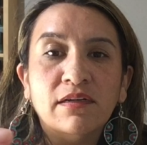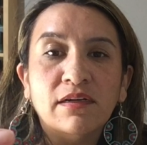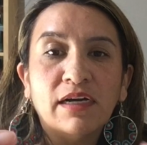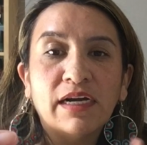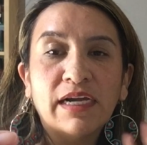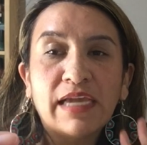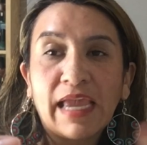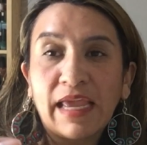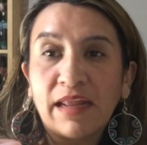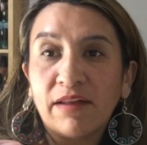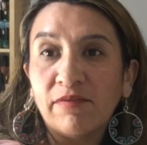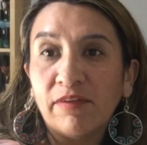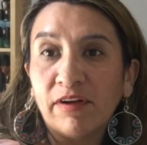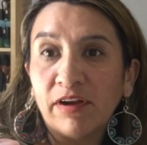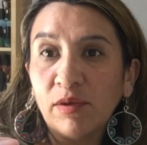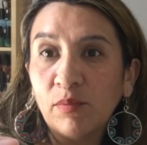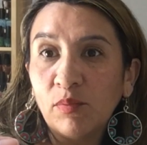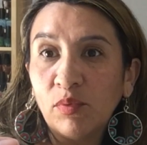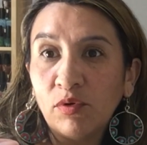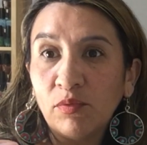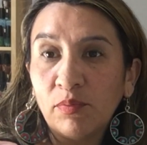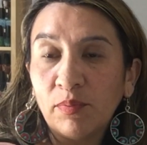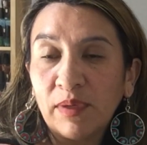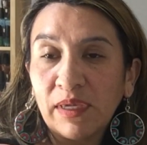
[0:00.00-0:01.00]
again, very
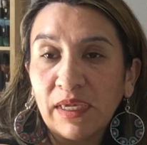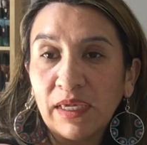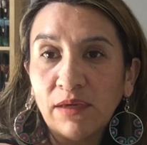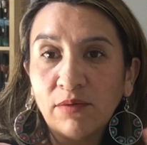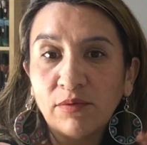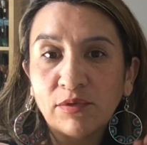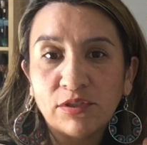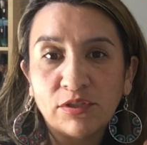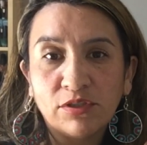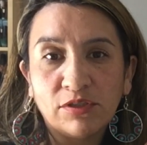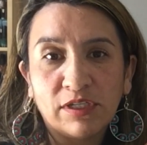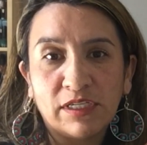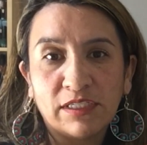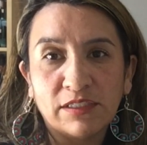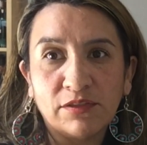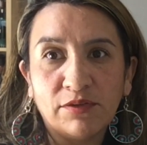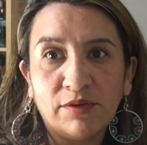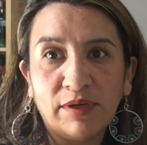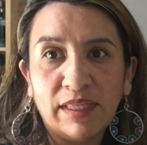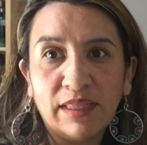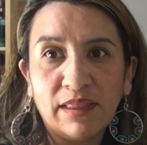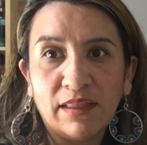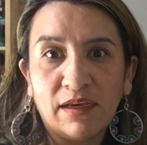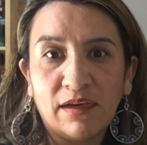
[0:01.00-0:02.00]
poopy, which you guys know
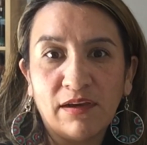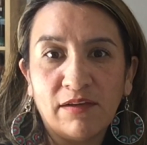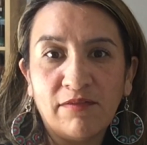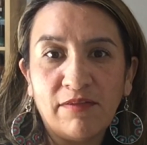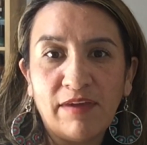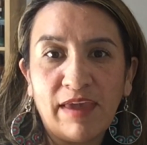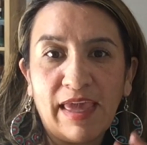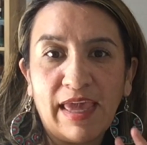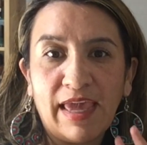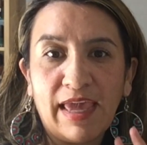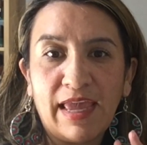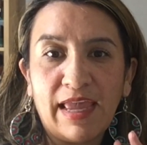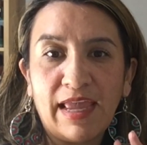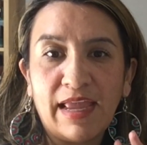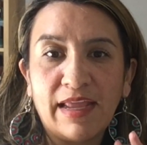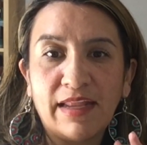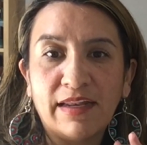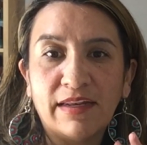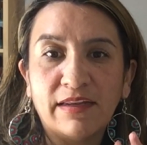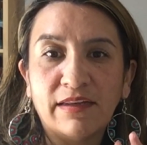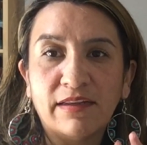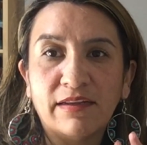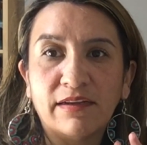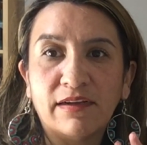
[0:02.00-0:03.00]
I love,
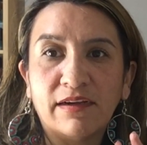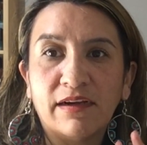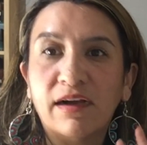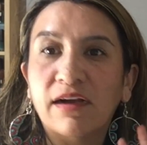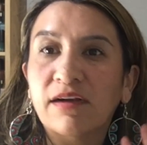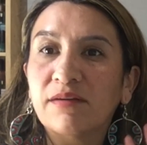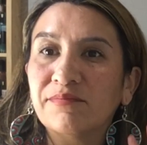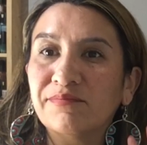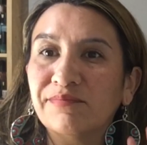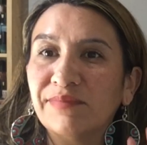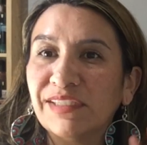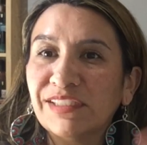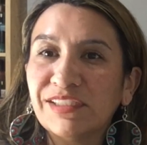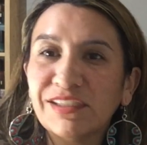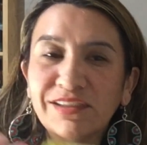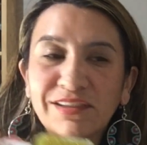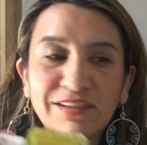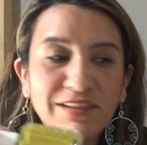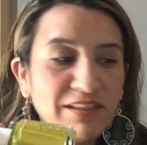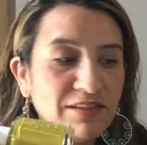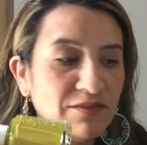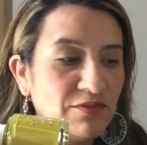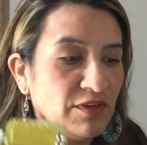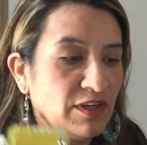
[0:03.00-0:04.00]
and it just
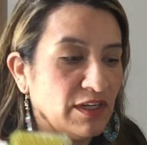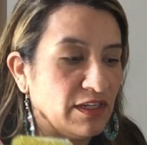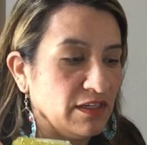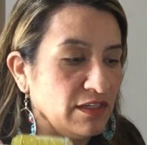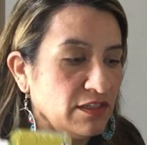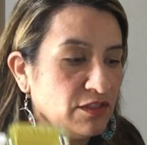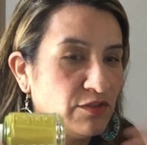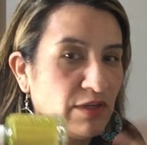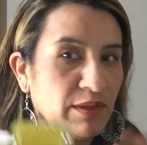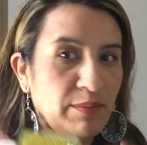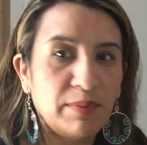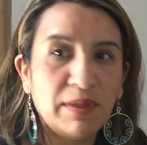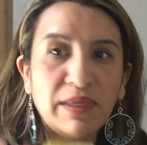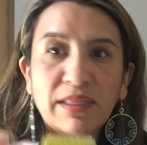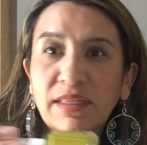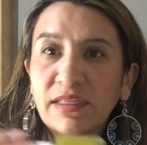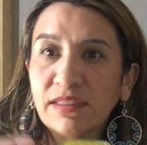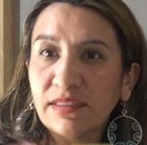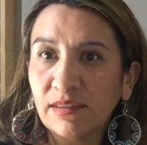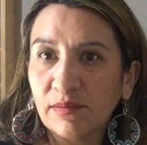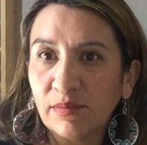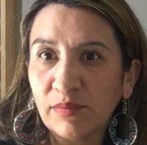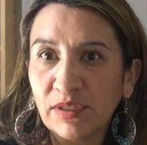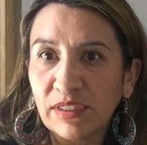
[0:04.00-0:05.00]
looks fun. So I picked
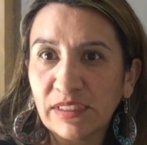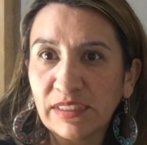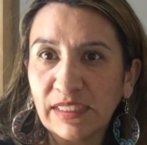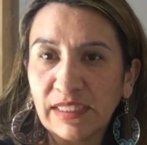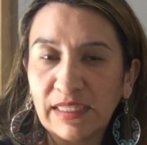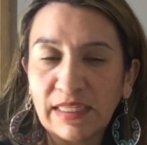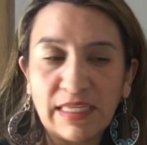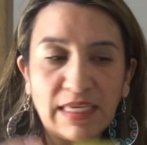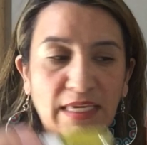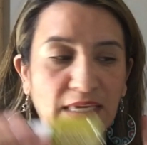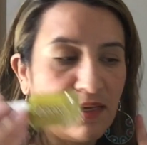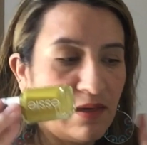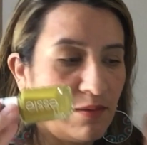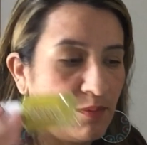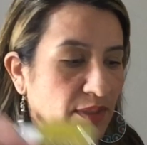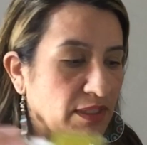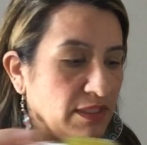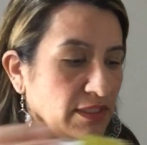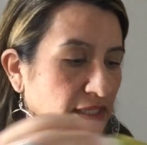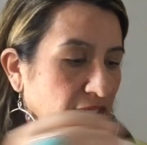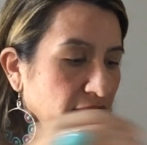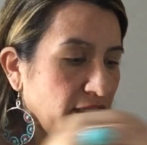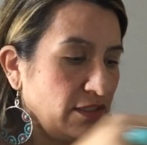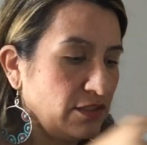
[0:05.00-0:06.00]
this up recently. I'm
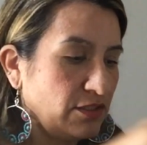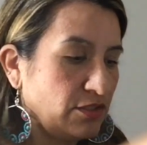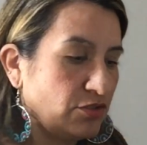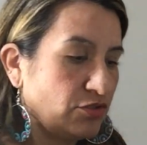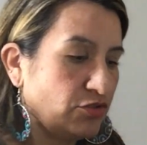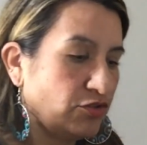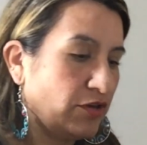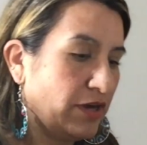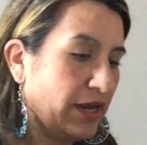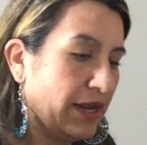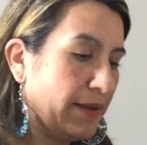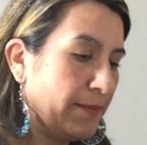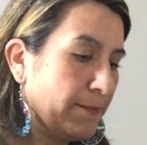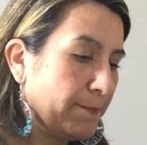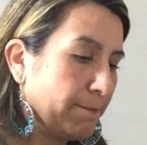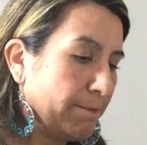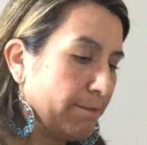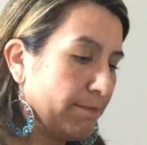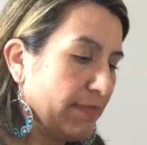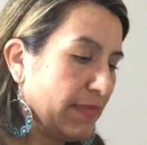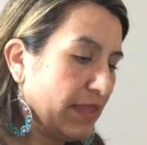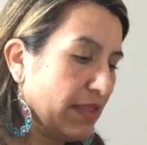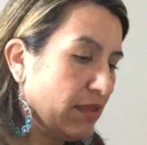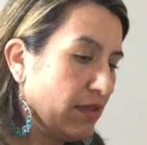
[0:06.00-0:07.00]
excited to try.
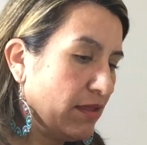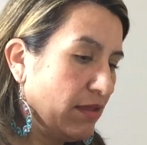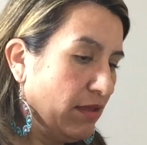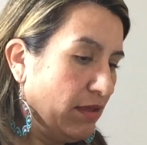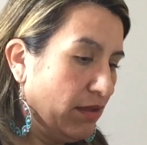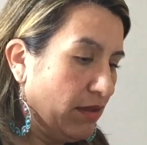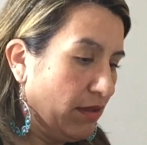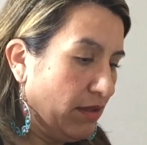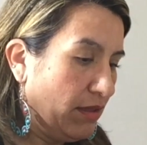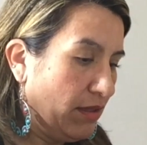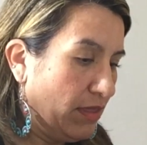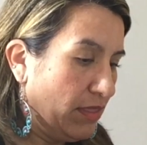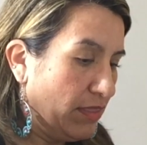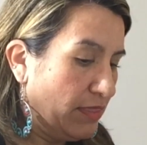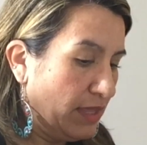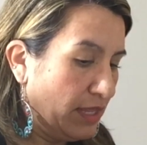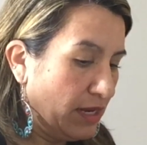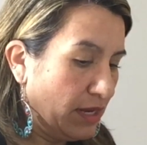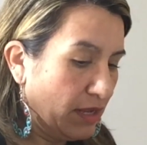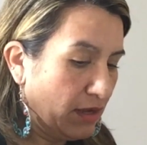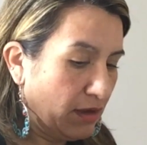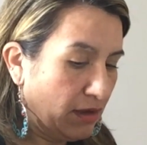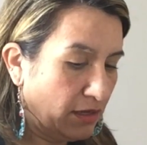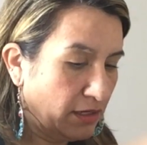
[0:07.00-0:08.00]
Then
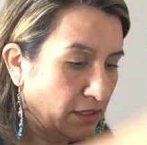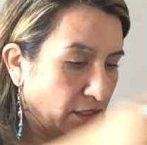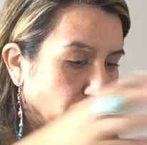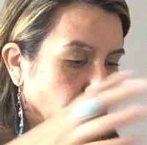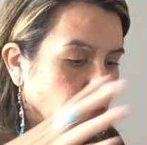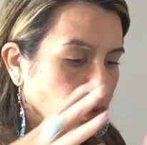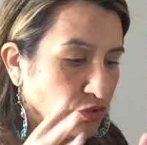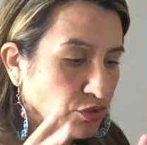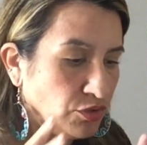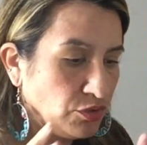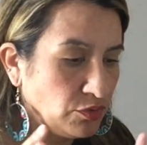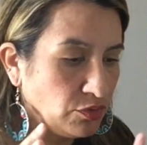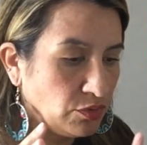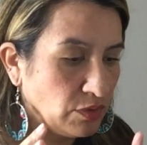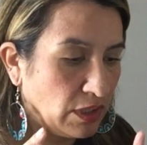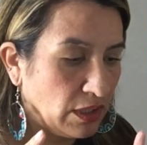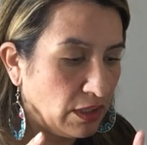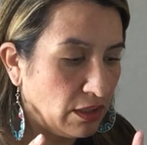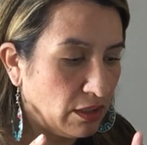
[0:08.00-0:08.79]
I got into